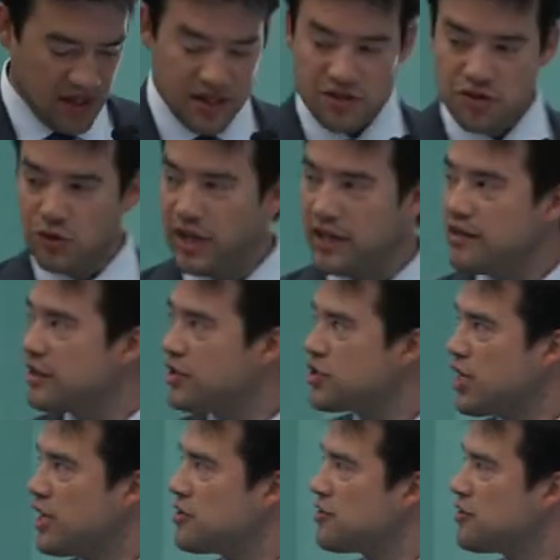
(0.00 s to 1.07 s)
Today, the
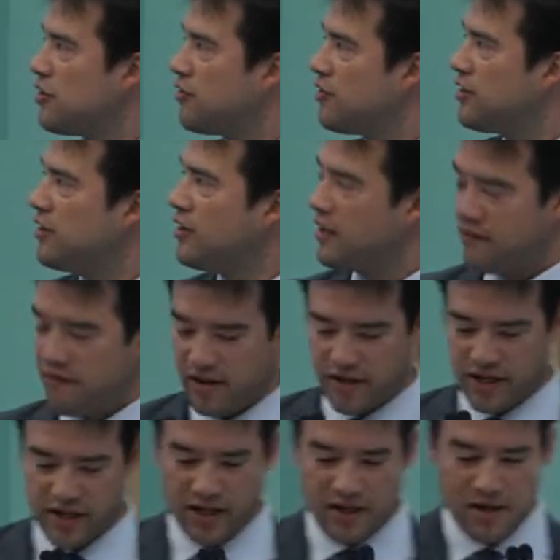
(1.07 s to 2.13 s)
exchange is obviously a
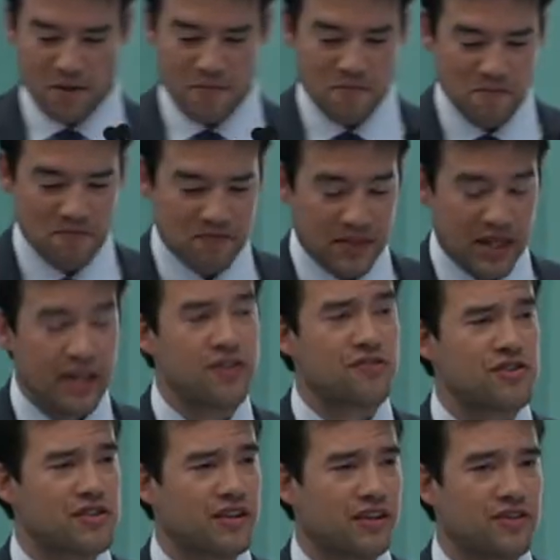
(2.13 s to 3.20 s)
very
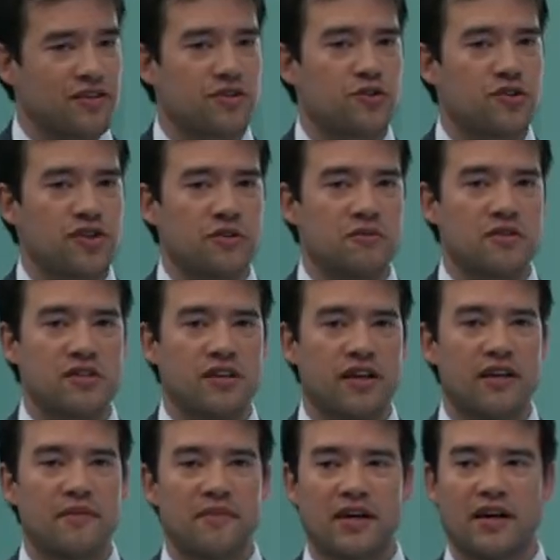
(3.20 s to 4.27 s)
interesting institution, I would
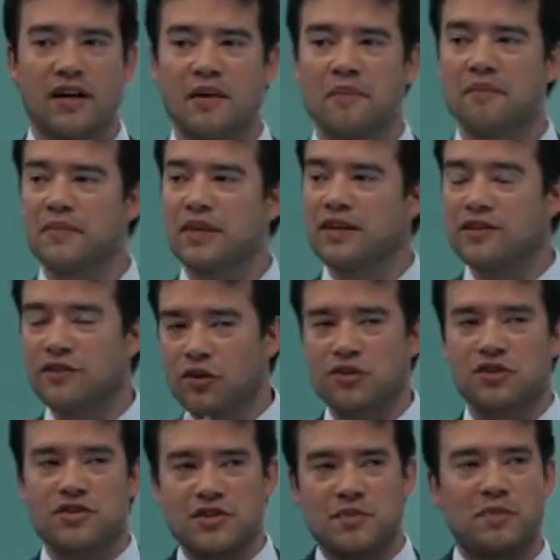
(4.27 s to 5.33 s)
say. It's not
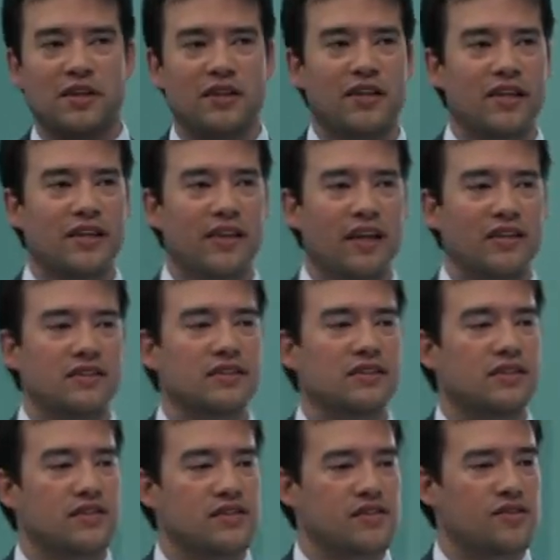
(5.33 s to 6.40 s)
just a building in
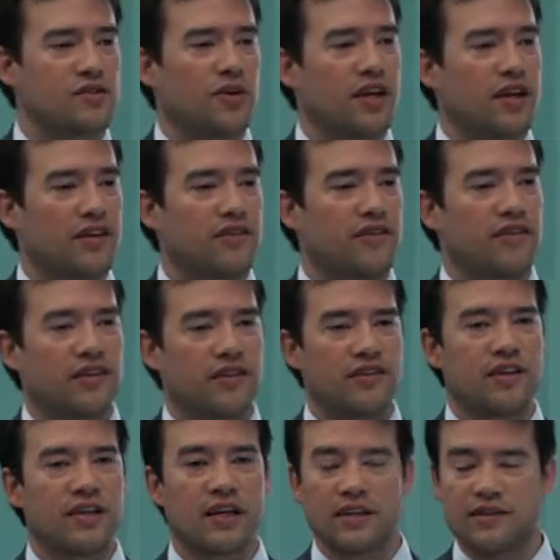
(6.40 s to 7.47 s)
London. Today
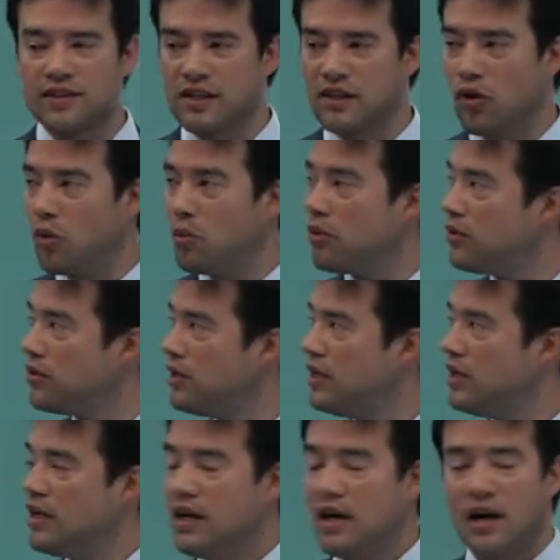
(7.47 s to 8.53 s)
it's a global
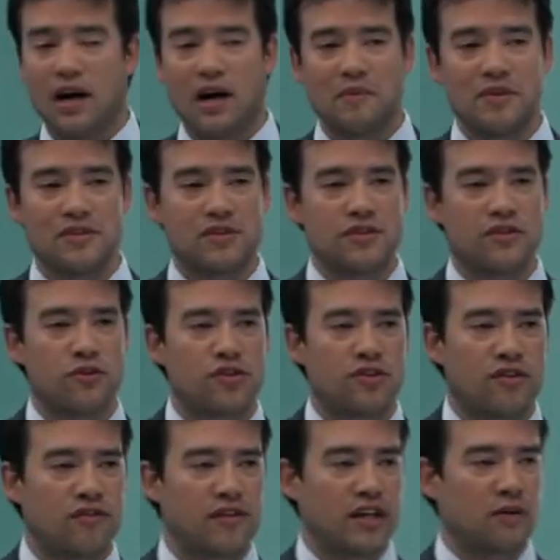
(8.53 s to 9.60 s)
institution.
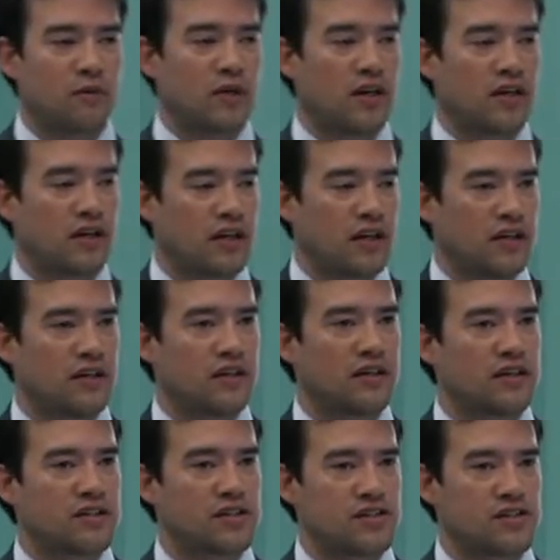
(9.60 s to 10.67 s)
In fact, we are
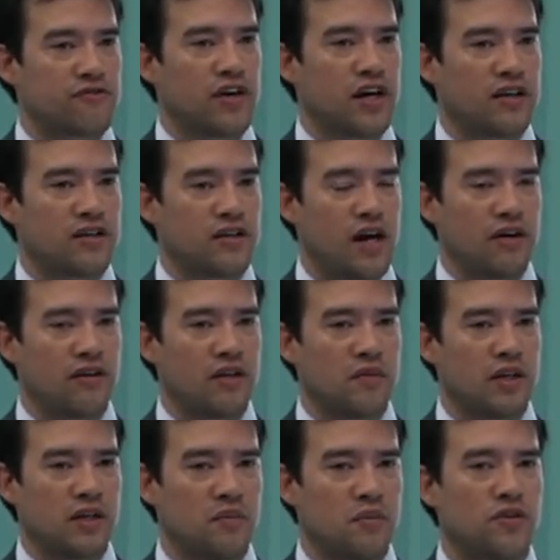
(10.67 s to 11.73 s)
just right now
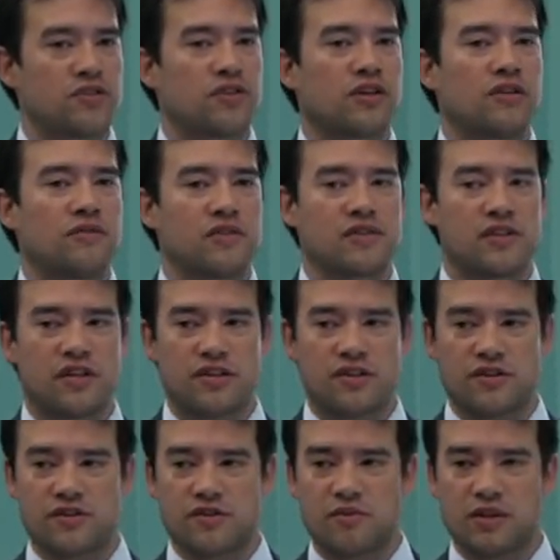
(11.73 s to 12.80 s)
in merger
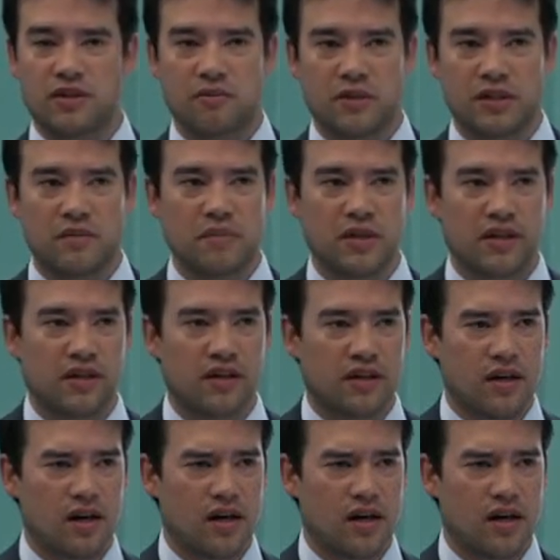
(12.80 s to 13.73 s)
conversations with a big